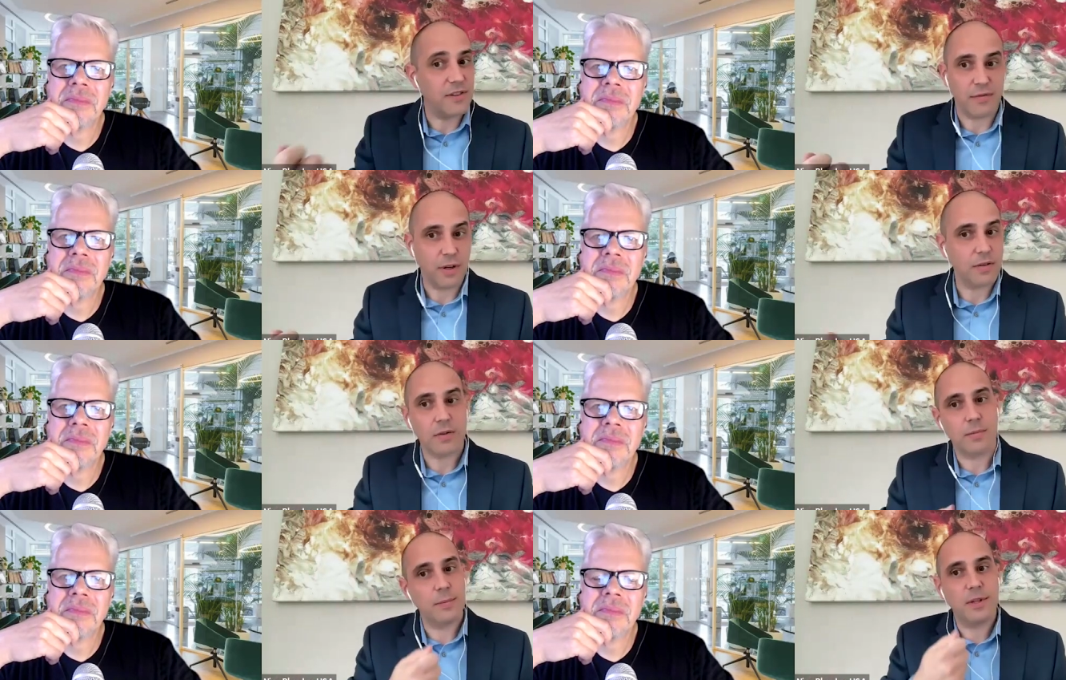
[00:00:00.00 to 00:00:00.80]
Speaker 1: different so
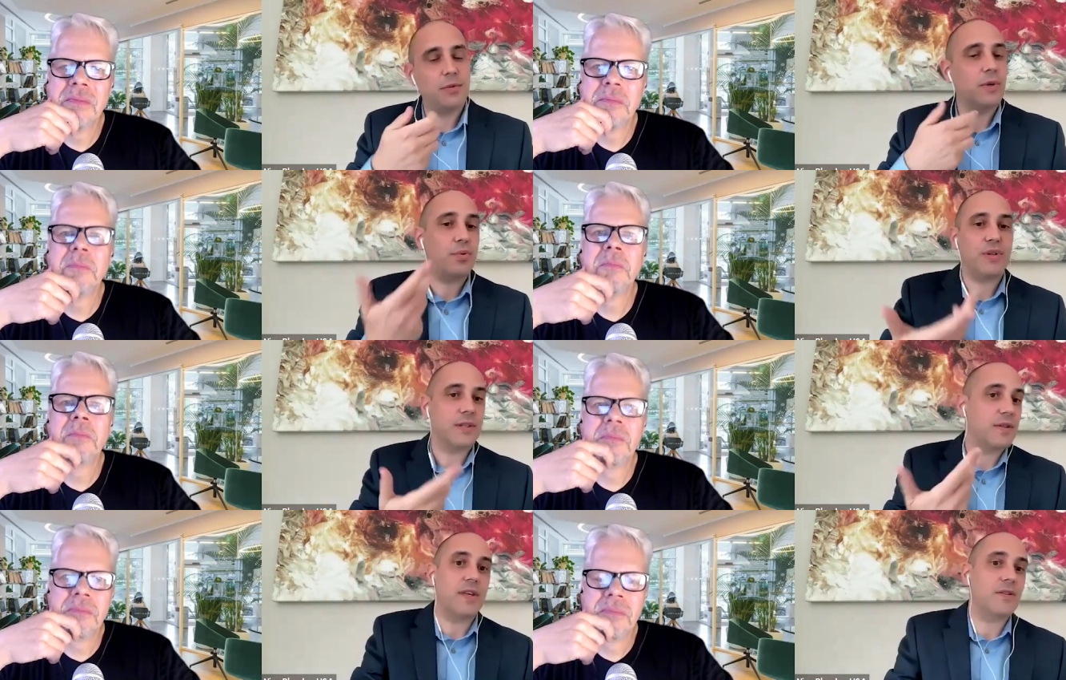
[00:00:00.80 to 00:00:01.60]
maybe you would
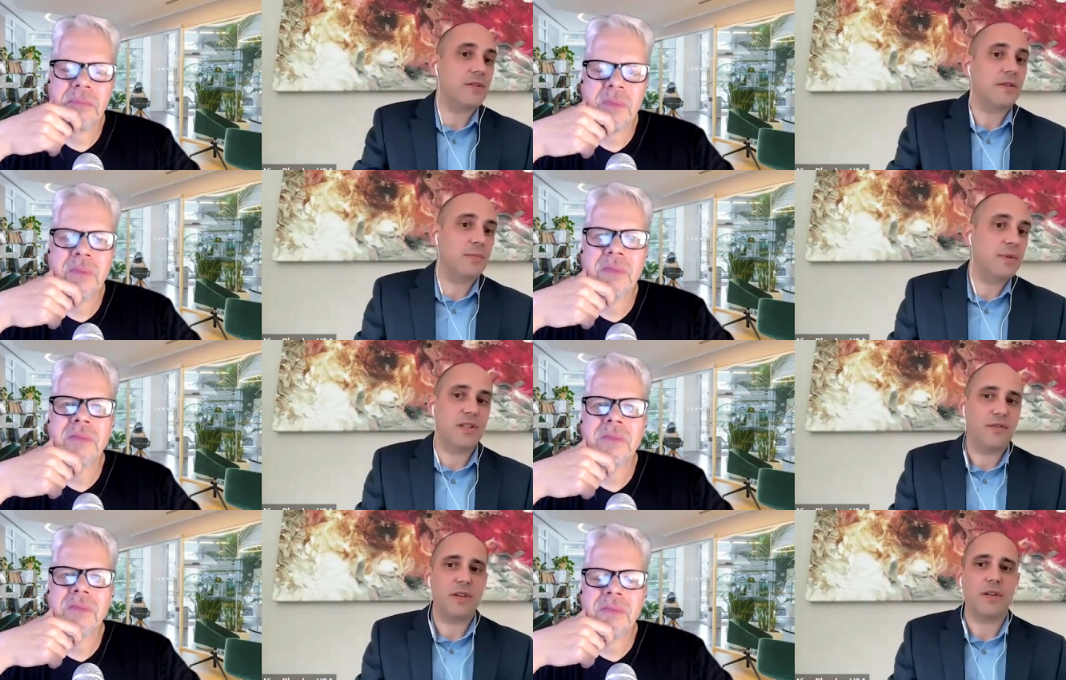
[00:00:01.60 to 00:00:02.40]
present things a little bit
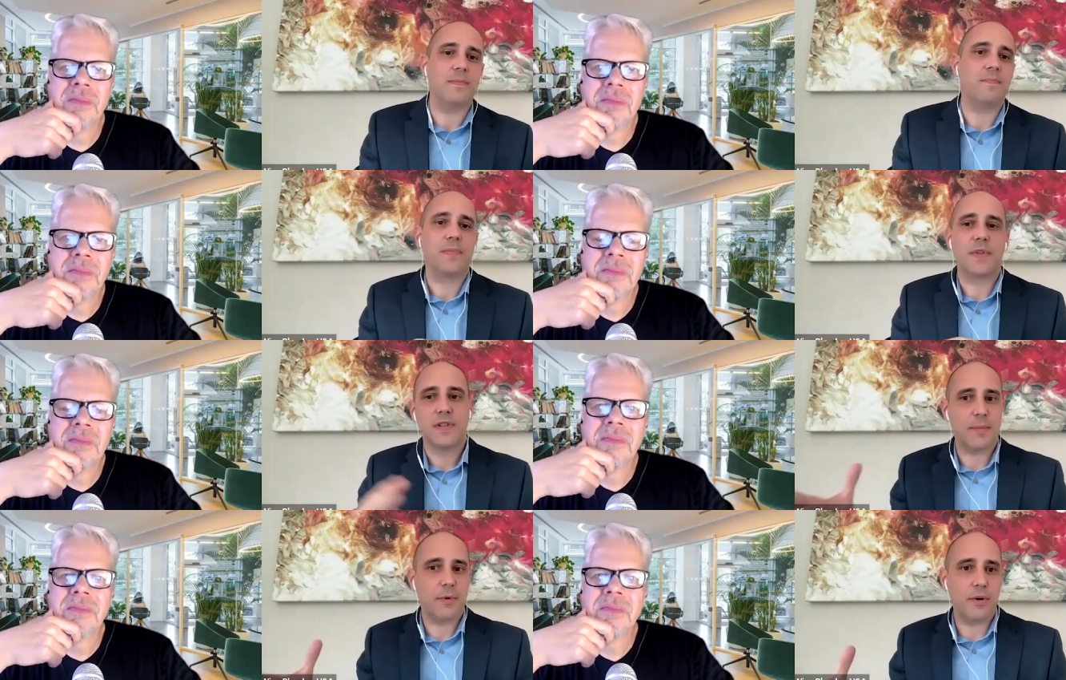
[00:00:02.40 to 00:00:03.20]
differently
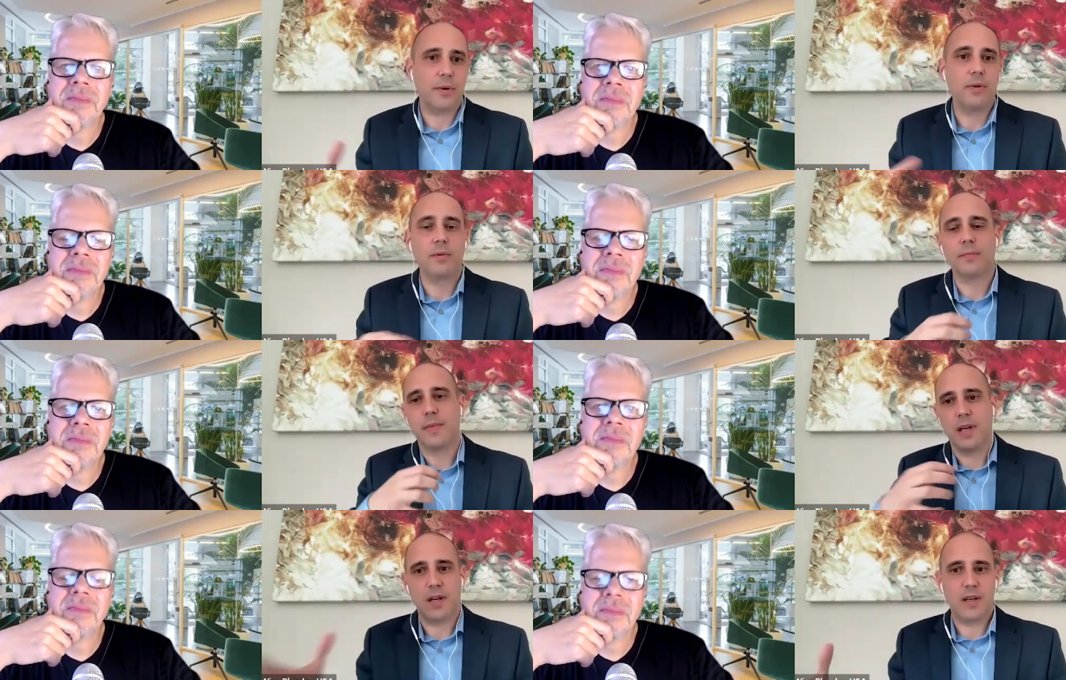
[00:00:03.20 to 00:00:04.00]
same goal
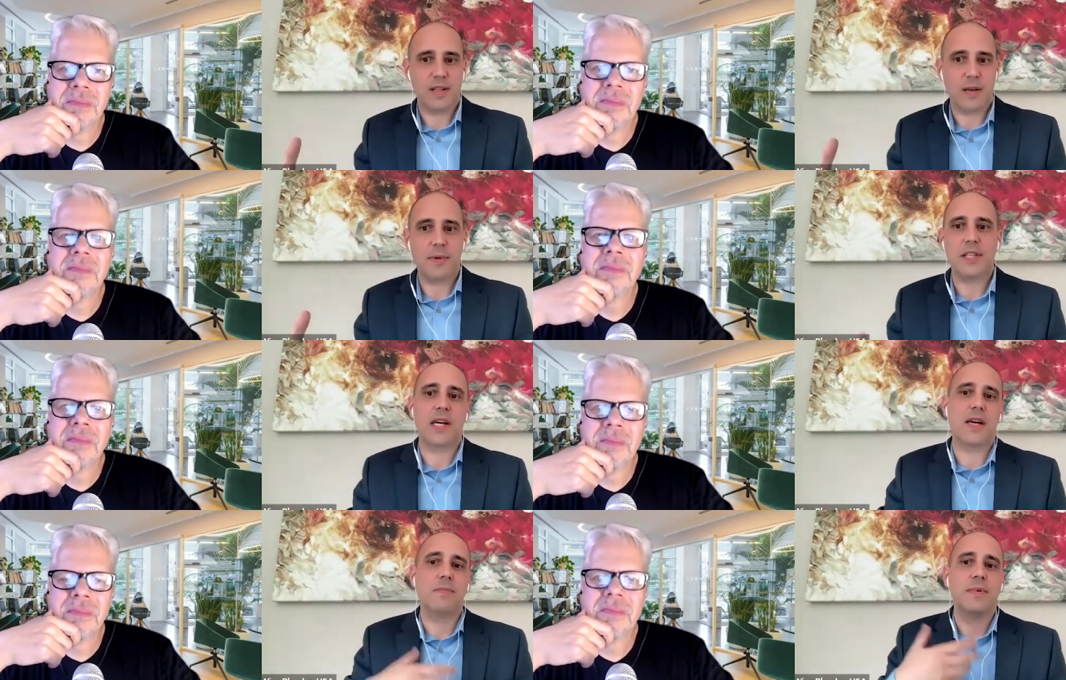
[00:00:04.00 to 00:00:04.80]
same end
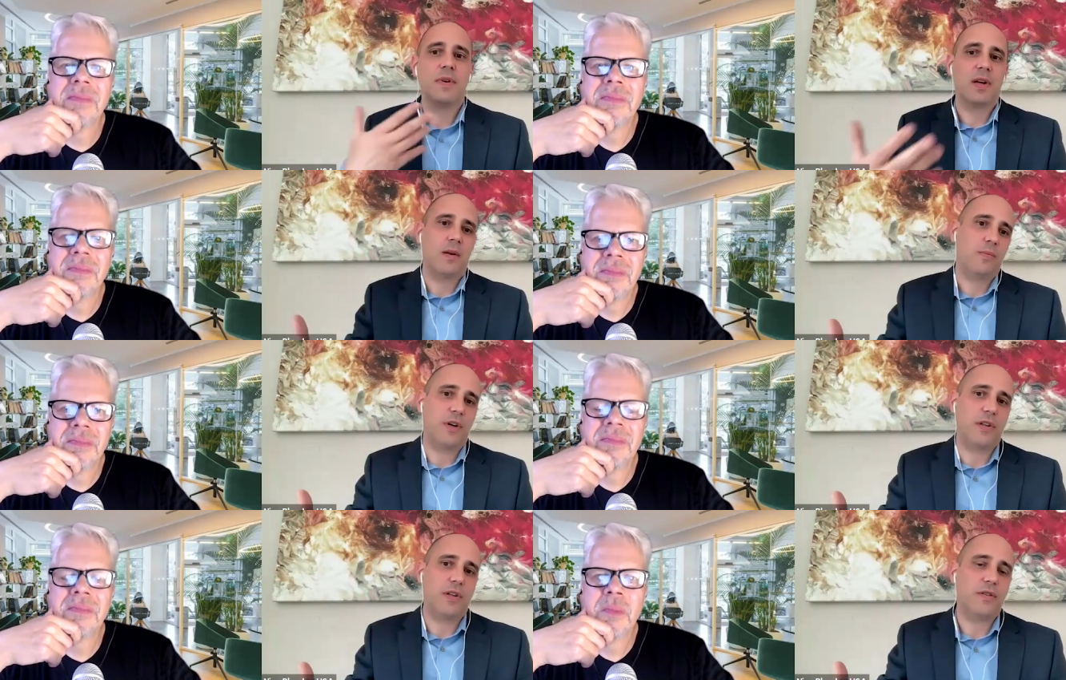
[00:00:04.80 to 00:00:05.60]
game but
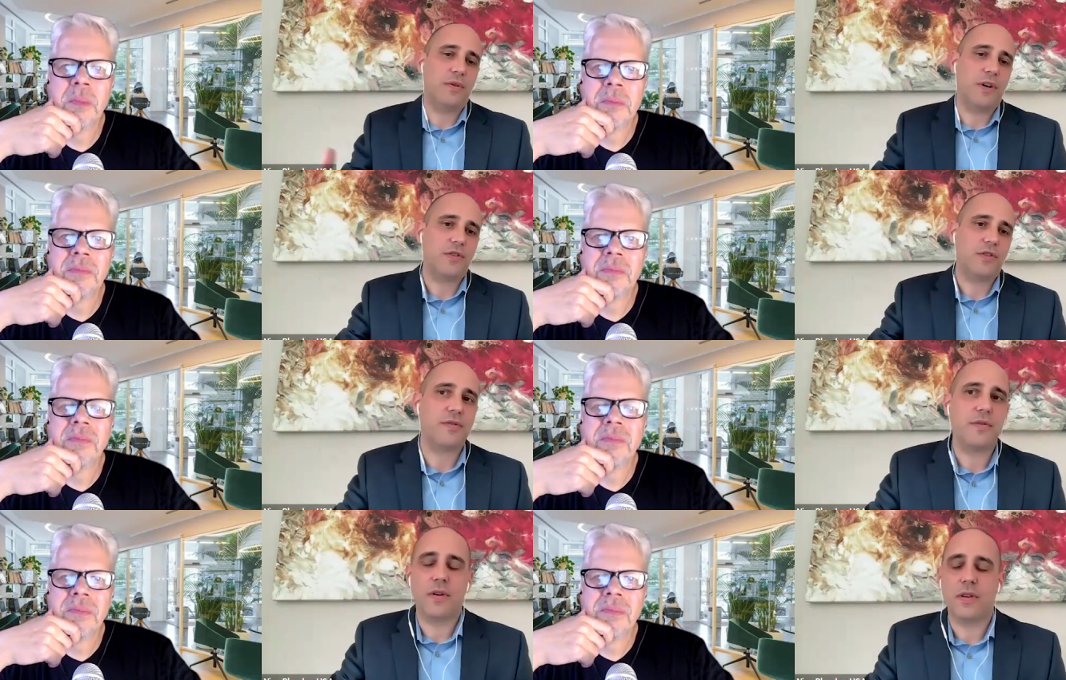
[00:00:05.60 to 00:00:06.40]
you need to adjust
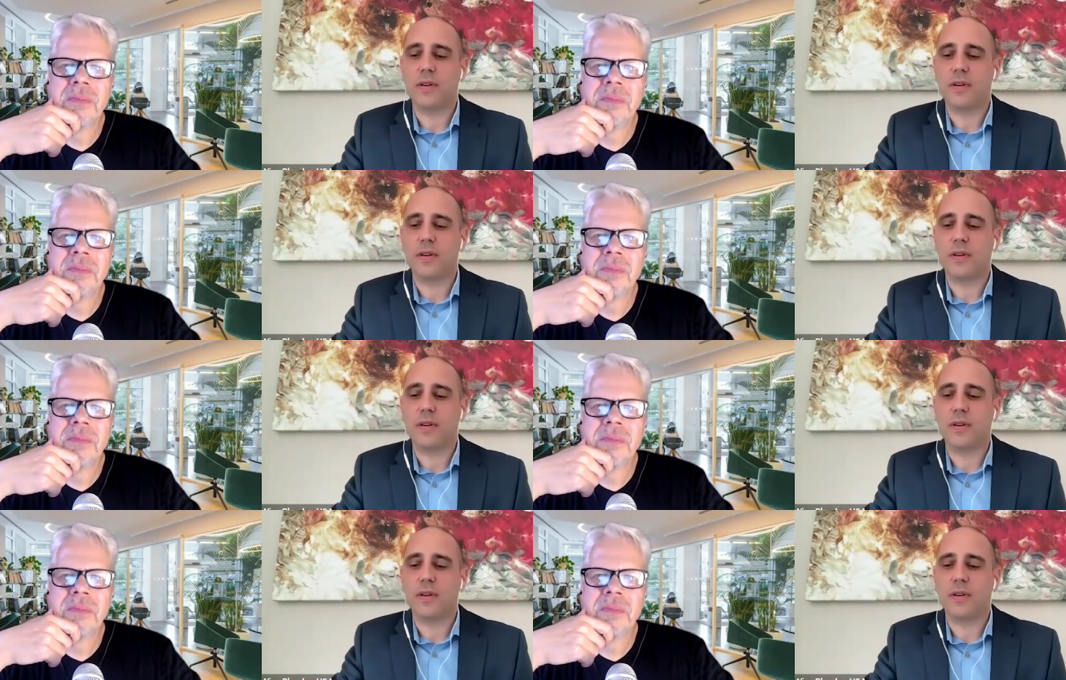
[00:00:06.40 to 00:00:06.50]
to the